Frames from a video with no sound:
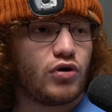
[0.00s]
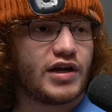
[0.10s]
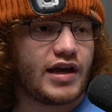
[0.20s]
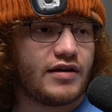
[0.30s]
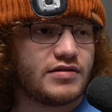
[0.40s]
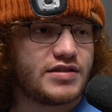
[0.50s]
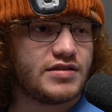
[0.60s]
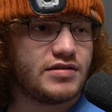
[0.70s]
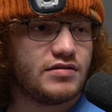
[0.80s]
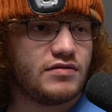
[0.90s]
Porn
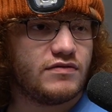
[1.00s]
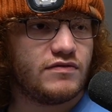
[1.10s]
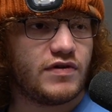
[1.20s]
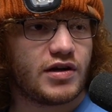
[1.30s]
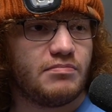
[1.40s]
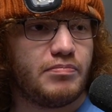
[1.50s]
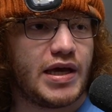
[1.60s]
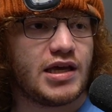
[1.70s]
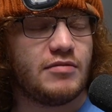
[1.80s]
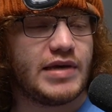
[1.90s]
accounts, fucking
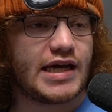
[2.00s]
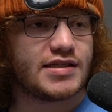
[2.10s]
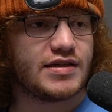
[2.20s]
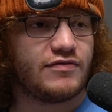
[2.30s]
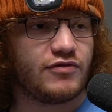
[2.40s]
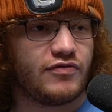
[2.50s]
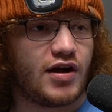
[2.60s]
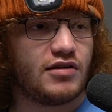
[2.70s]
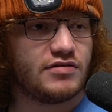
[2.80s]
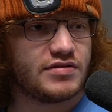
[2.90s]
pinging me asking for
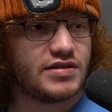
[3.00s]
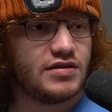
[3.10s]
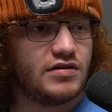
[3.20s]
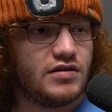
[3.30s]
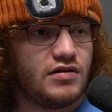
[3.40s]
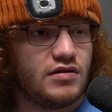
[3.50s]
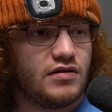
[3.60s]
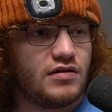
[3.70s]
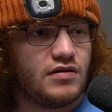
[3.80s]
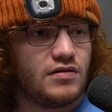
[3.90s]
follows,
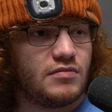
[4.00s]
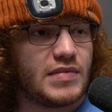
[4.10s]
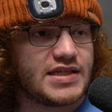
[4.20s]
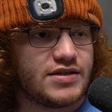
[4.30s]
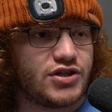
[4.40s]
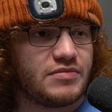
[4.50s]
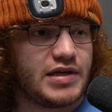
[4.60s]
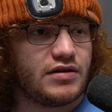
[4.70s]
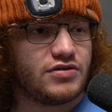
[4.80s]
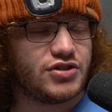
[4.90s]
or messaging
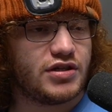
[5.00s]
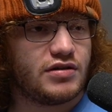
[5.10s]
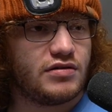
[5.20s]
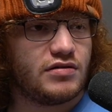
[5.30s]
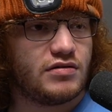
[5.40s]
me or shit